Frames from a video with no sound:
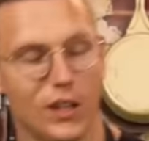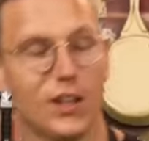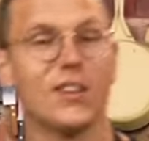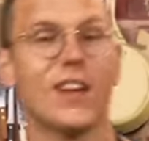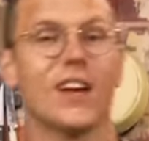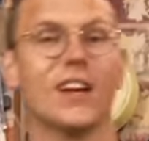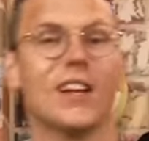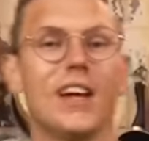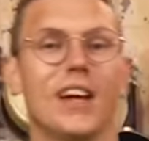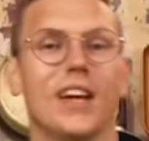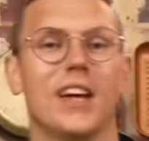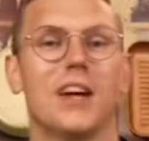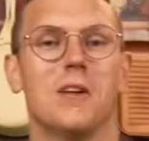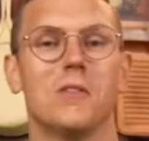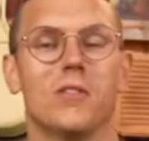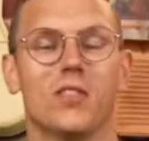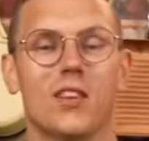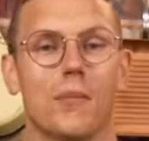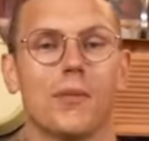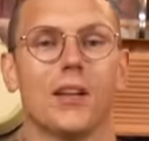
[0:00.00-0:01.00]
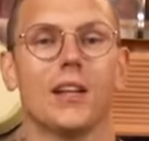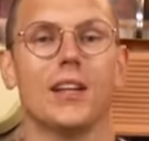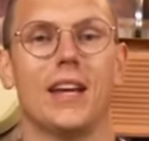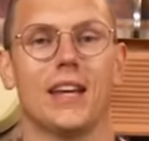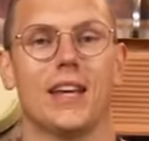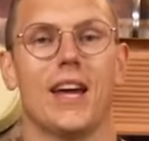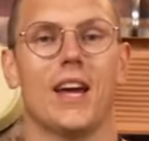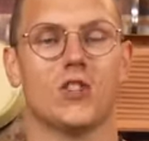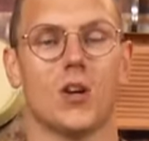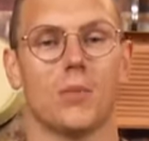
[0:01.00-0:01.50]
You take like something
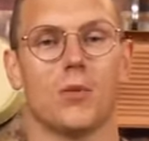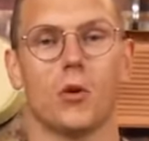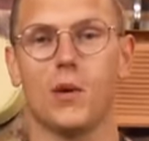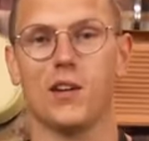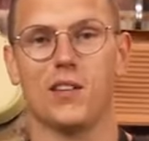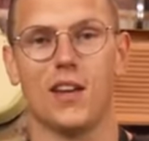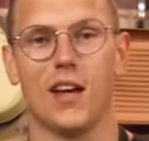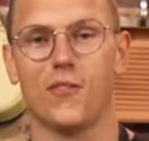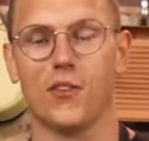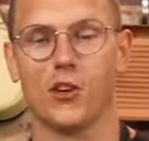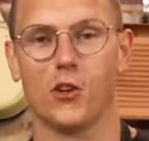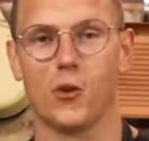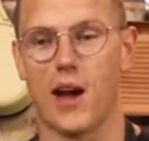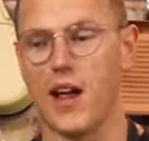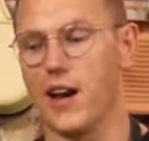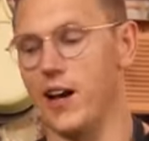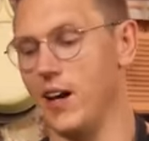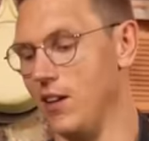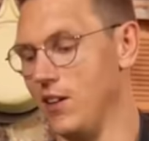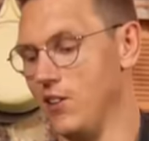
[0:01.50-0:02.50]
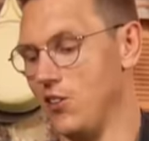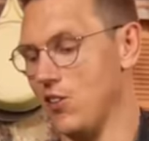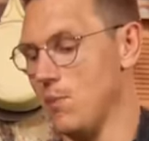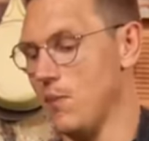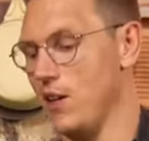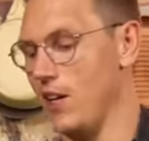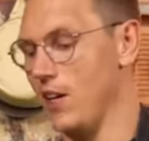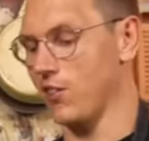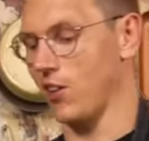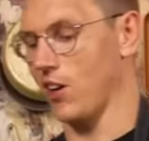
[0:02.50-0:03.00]
like ketchup that we take for granted, and to
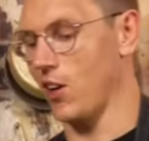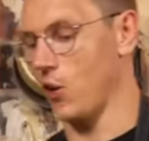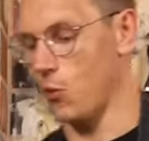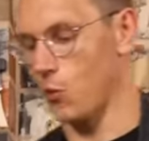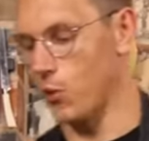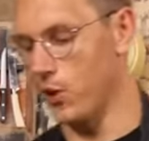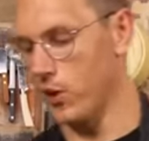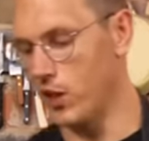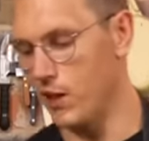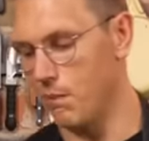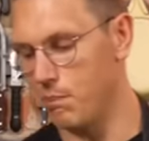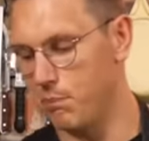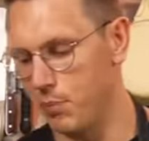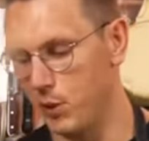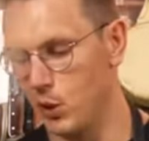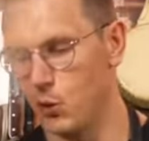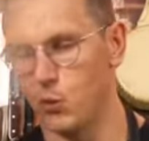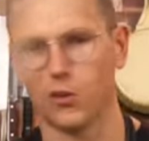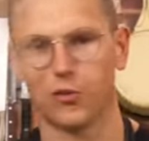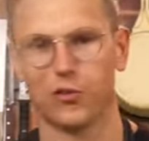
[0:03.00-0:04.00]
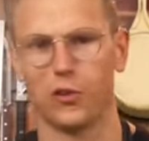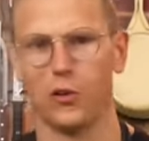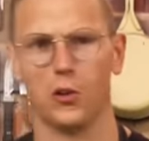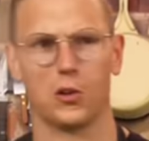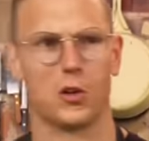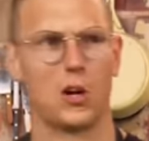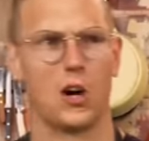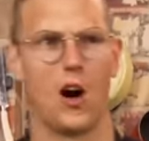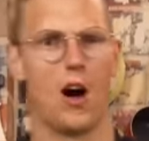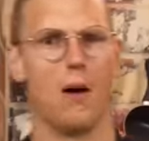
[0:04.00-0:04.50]
me it's like a really beautiful,
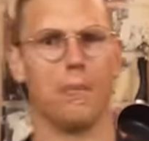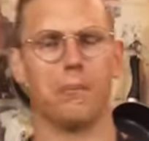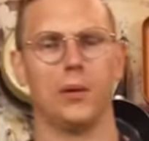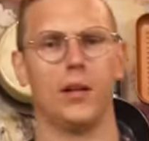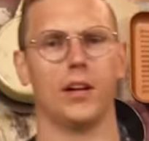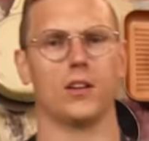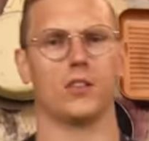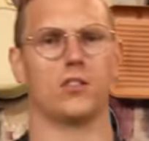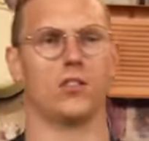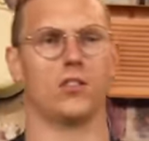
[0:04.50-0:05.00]
complex